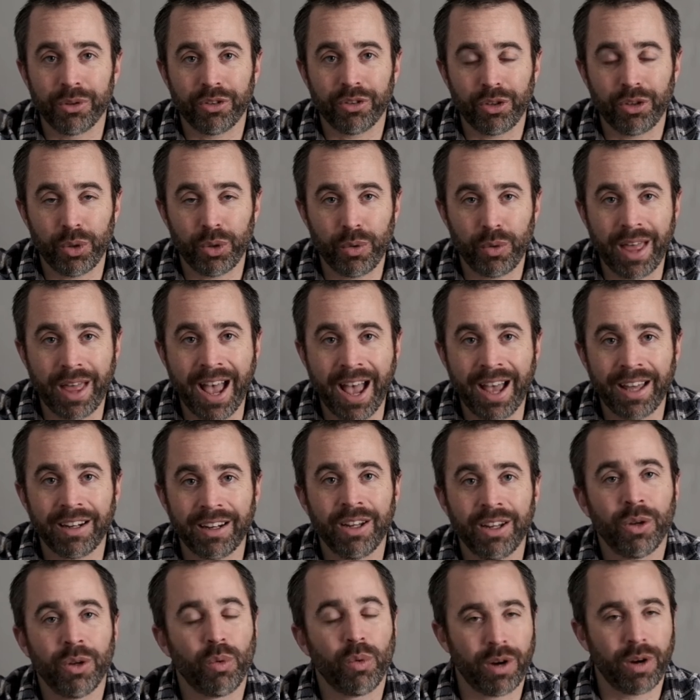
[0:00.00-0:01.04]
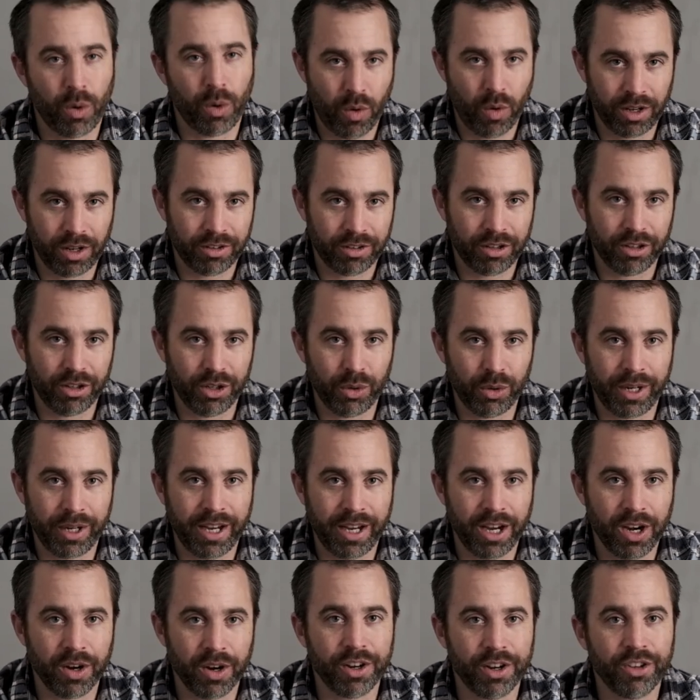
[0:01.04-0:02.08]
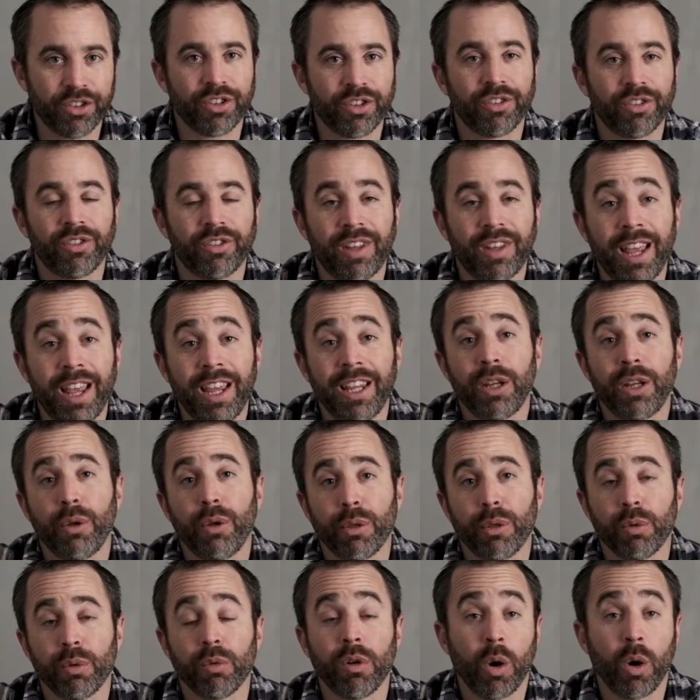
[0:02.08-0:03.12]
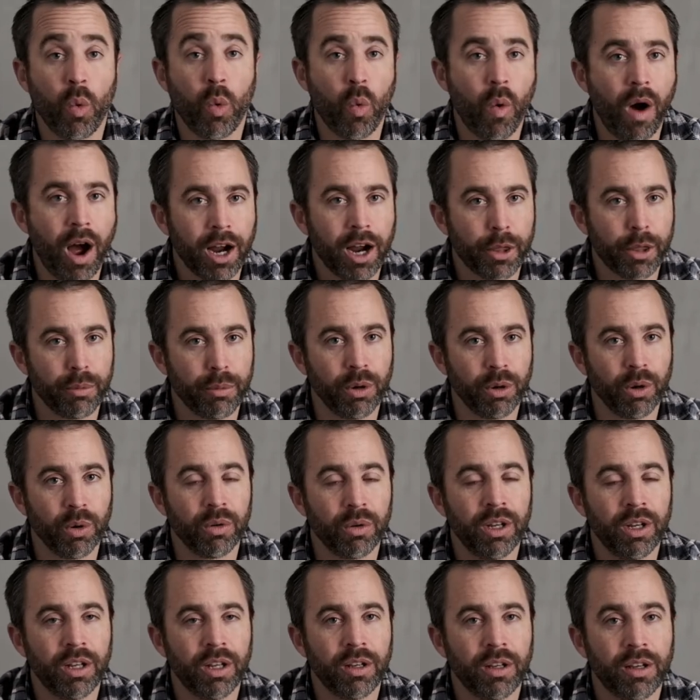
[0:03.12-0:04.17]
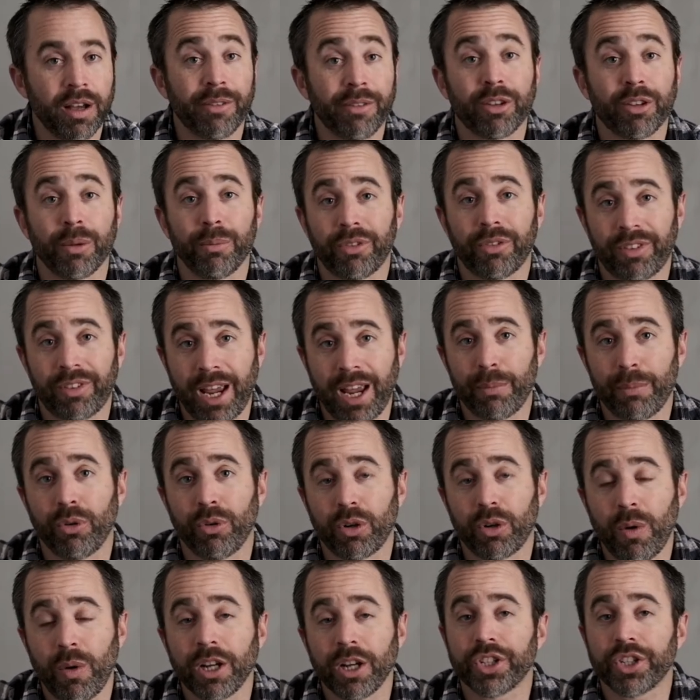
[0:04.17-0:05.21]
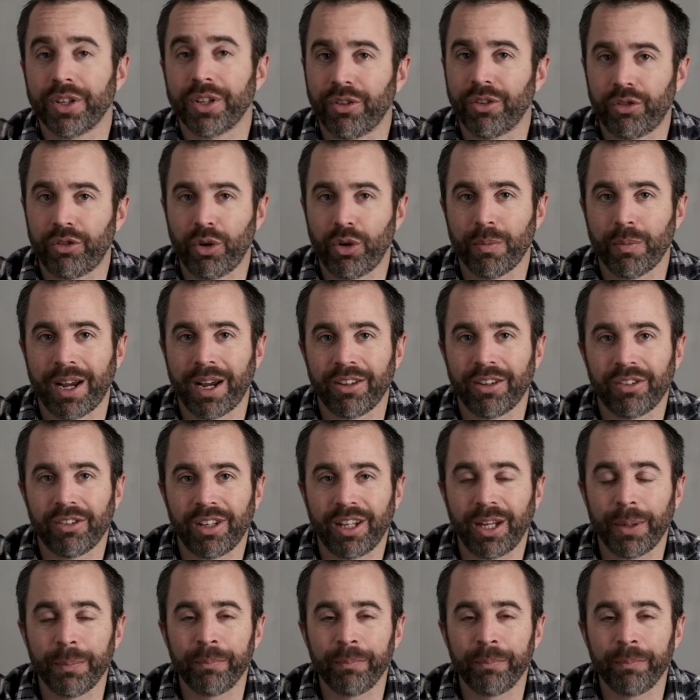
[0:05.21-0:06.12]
the day of the test in the morning once I got to the location, and oh my gosh, I am glad I did.